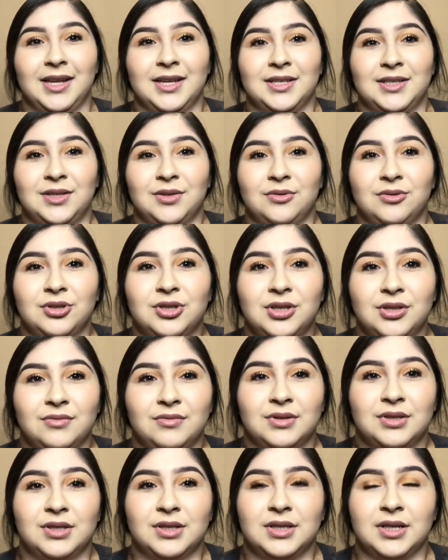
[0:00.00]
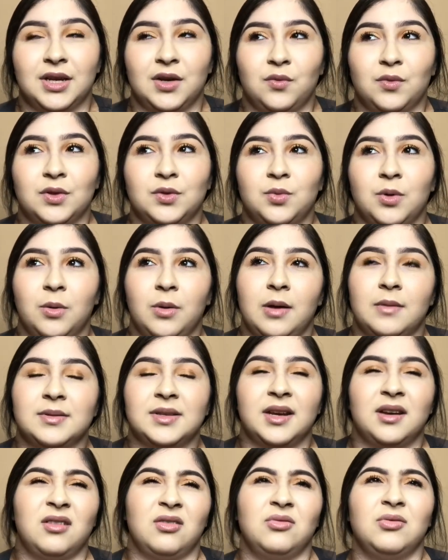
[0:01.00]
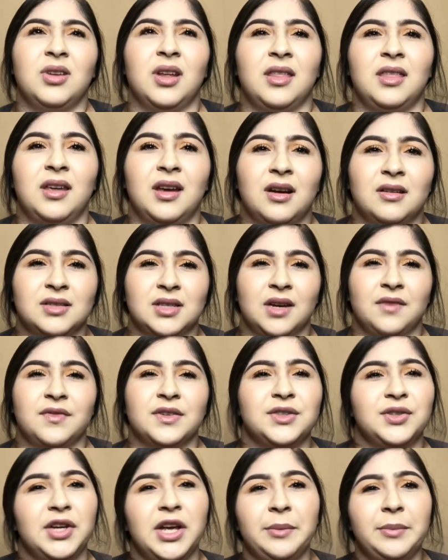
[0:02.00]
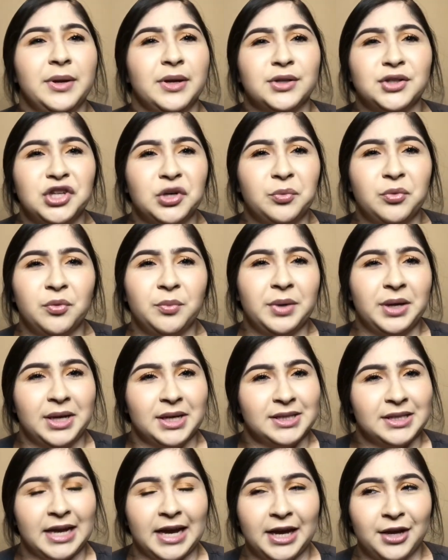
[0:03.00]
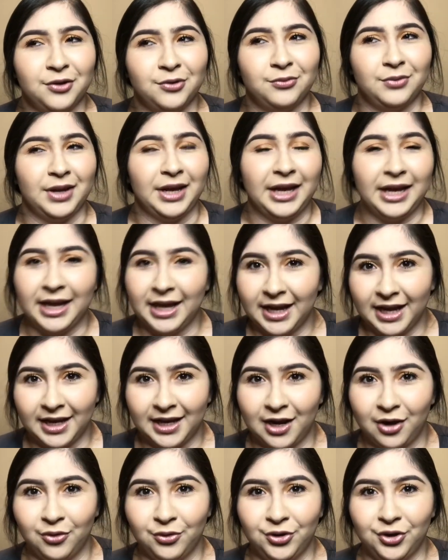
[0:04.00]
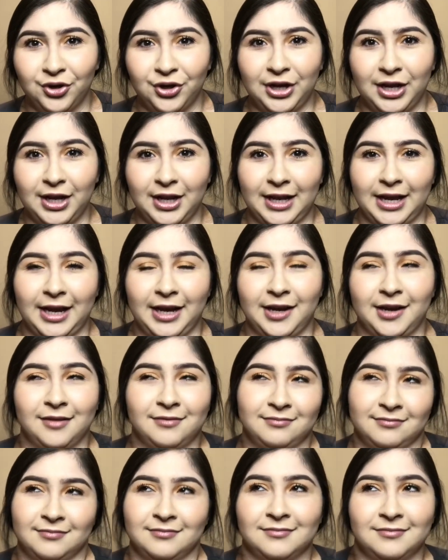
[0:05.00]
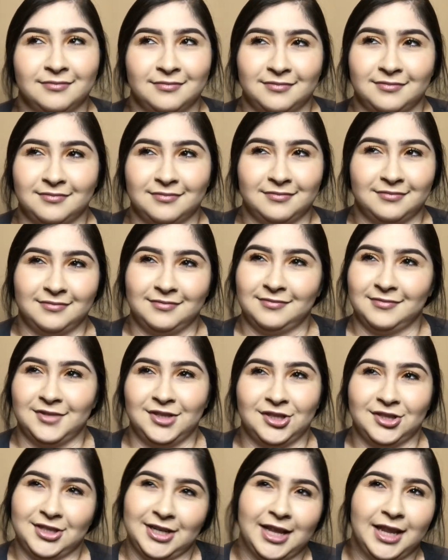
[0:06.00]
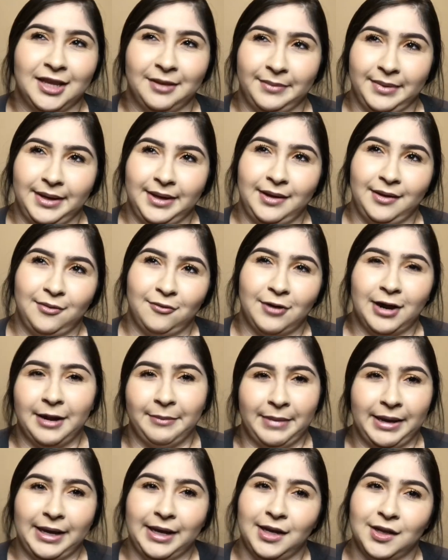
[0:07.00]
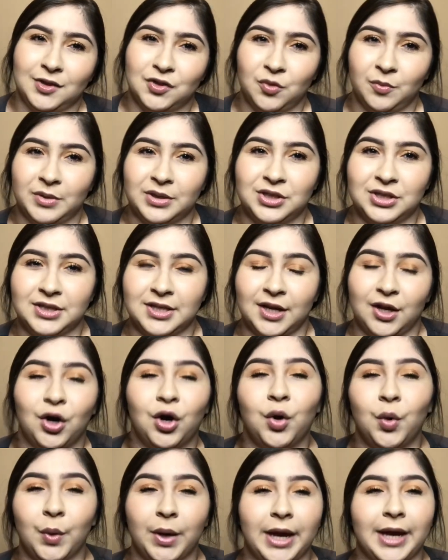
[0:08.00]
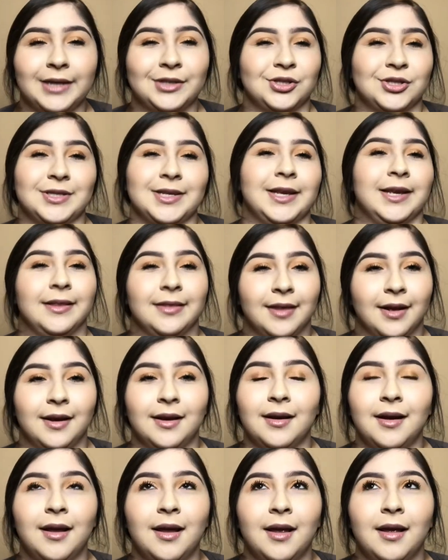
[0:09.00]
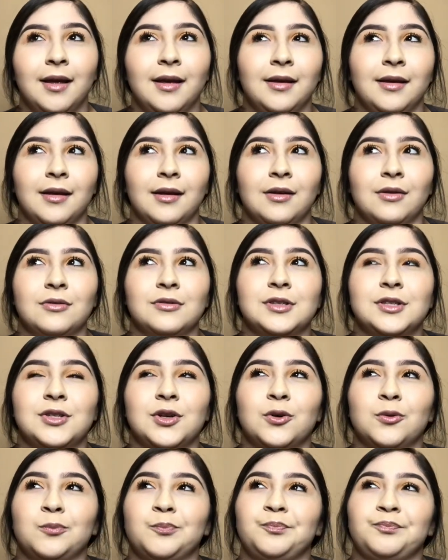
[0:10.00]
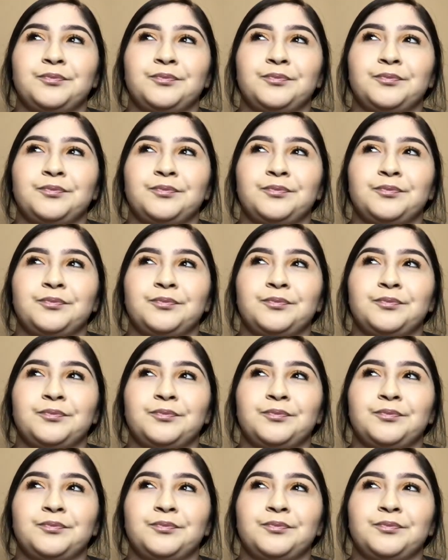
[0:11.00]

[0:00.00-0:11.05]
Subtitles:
So she was just like, what's wrong? I was like, oh, nothing. I was like, first you get me in trouble because I don't eat, and now you're like, you're telling me why am I eating so much? She's like, oh, okay, just eat then, so